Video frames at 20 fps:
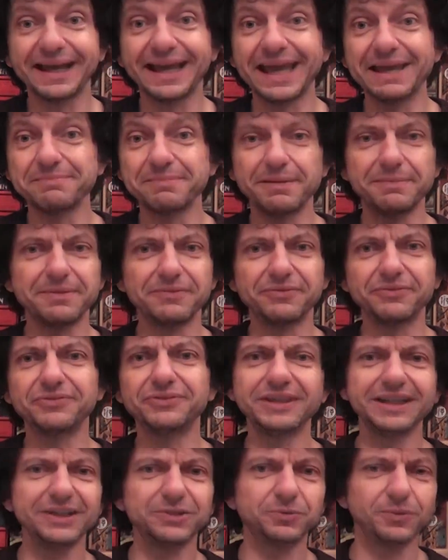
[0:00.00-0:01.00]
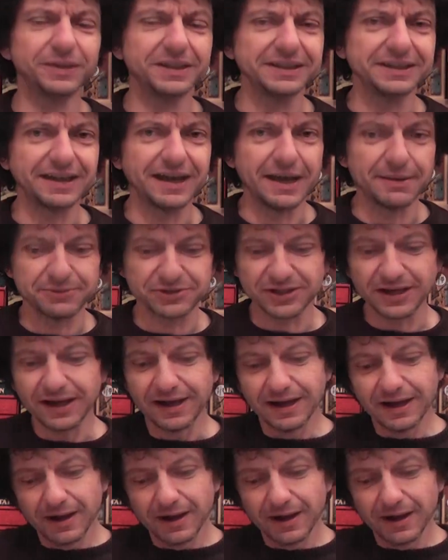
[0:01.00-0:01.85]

a game maybe 15, 20 times.